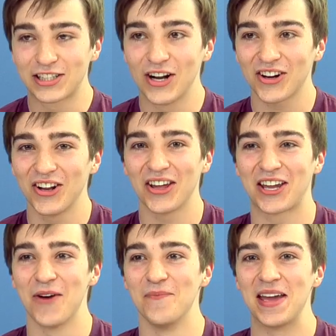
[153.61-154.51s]
It took her like
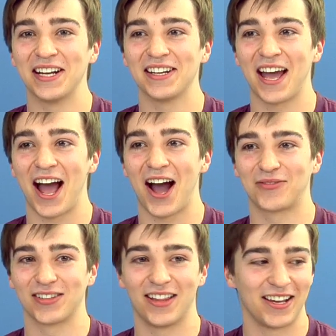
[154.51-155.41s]
a minute and a half
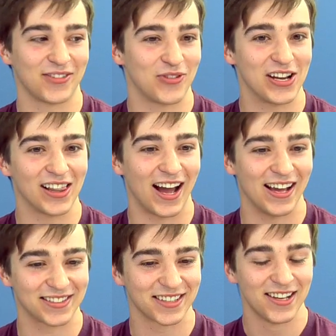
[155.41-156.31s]
to like
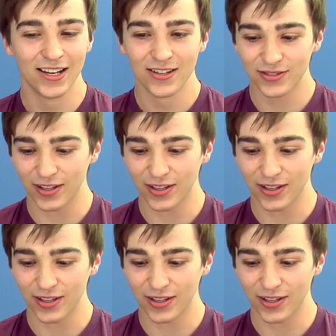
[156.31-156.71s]
realize. It's